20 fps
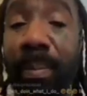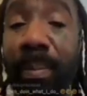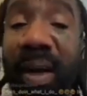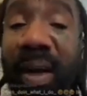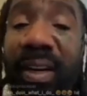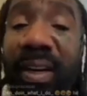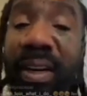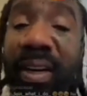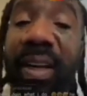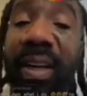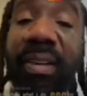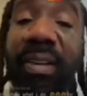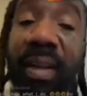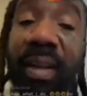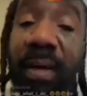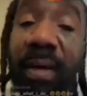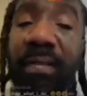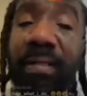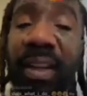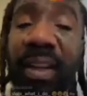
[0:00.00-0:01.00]
somebody
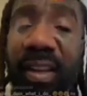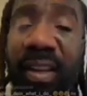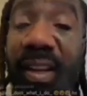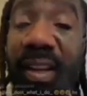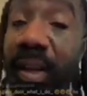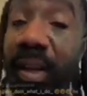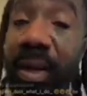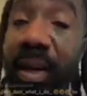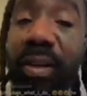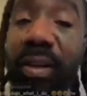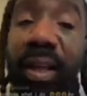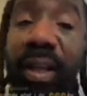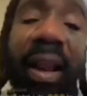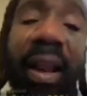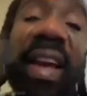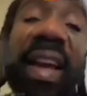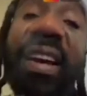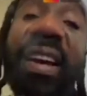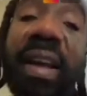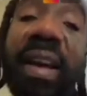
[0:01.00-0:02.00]
that definitely
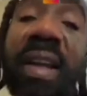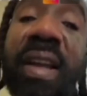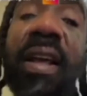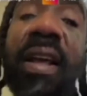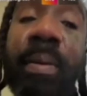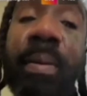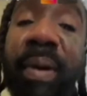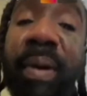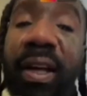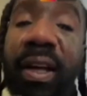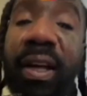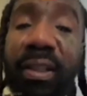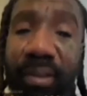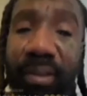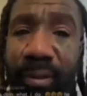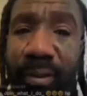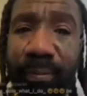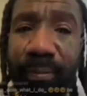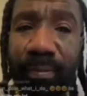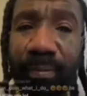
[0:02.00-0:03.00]
clearly like honey
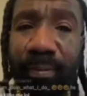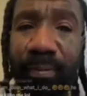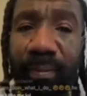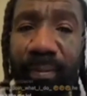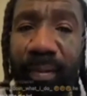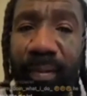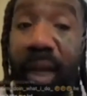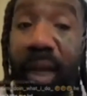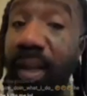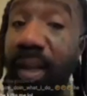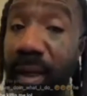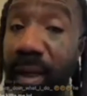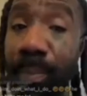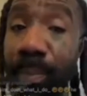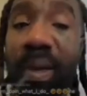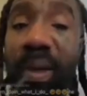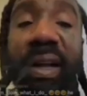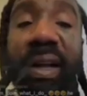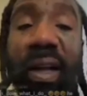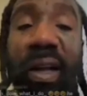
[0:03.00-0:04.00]
buns.
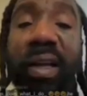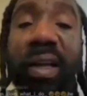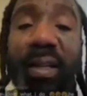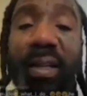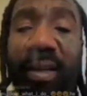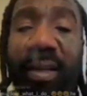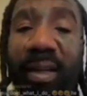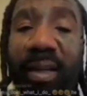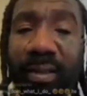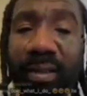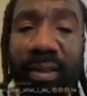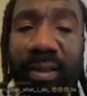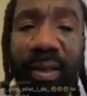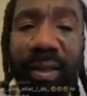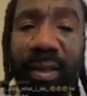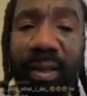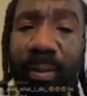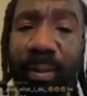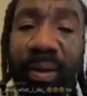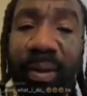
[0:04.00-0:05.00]
Honey bun a
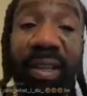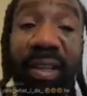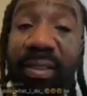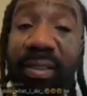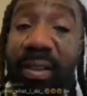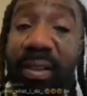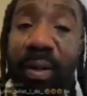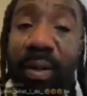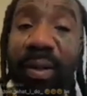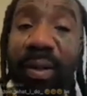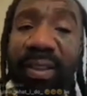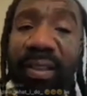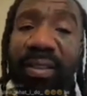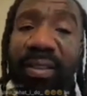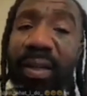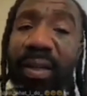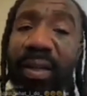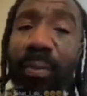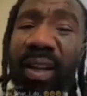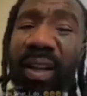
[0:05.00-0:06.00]
nice nigga, blood
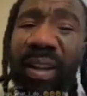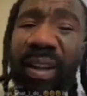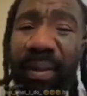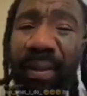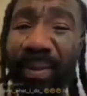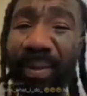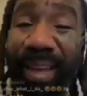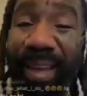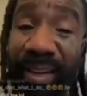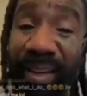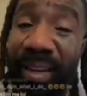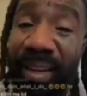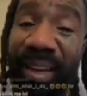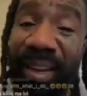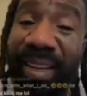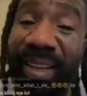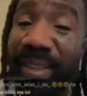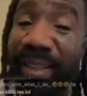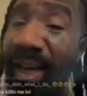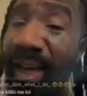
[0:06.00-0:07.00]
serious shit, blood.
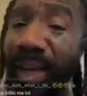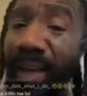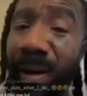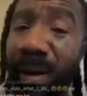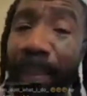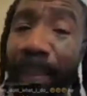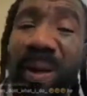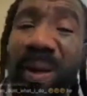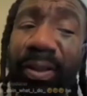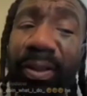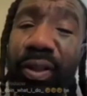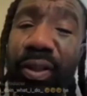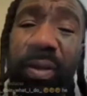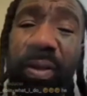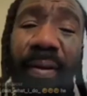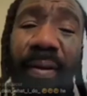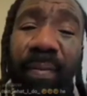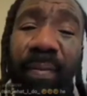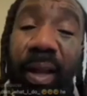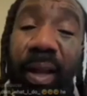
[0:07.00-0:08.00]
Any nigga taking a
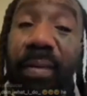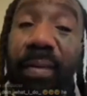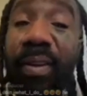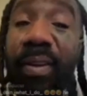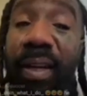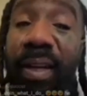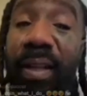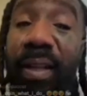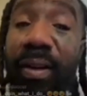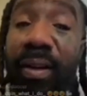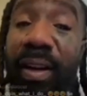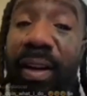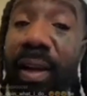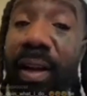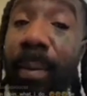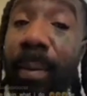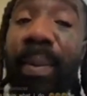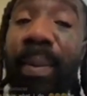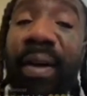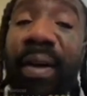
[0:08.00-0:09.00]
picture of
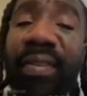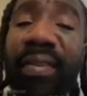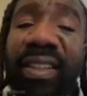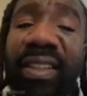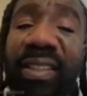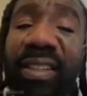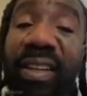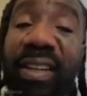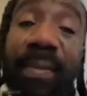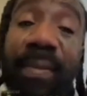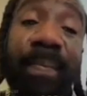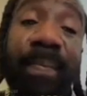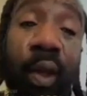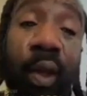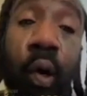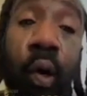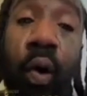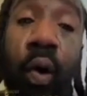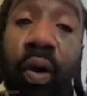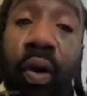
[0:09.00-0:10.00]
another nigga buffet
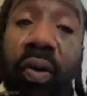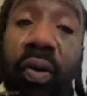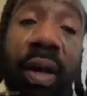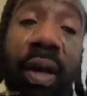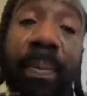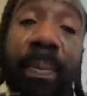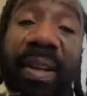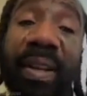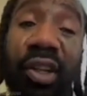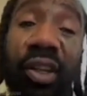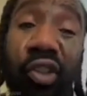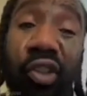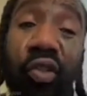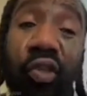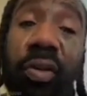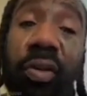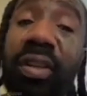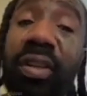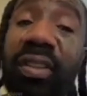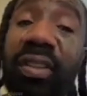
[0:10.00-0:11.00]
shit oiled up in
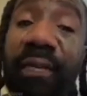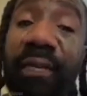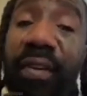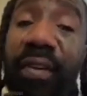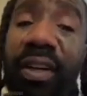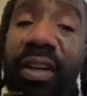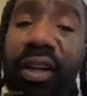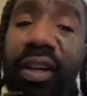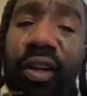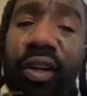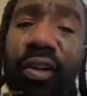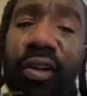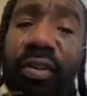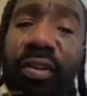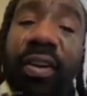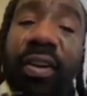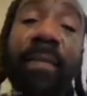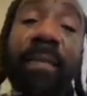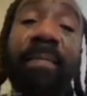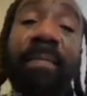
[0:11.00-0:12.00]
his drawers in front of
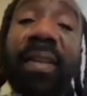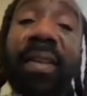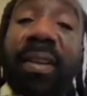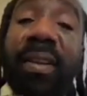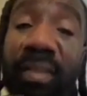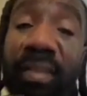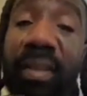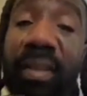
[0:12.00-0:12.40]
the door.